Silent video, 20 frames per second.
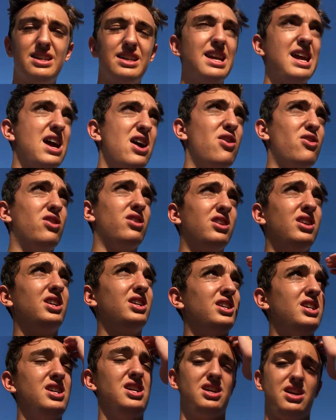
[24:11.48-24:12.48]
Now,
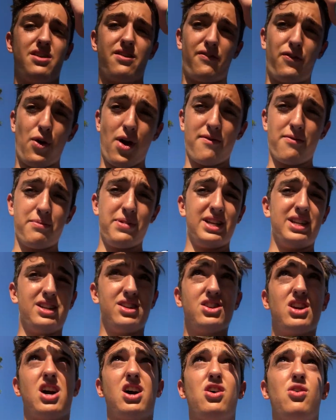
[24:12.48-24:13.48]
if you haven't been to
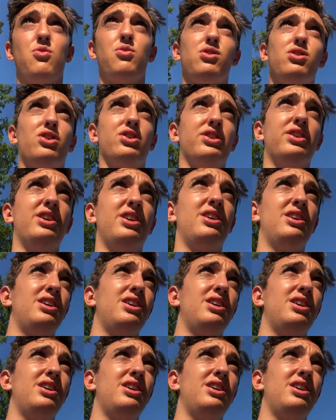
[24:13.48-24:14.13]
Chocolate World,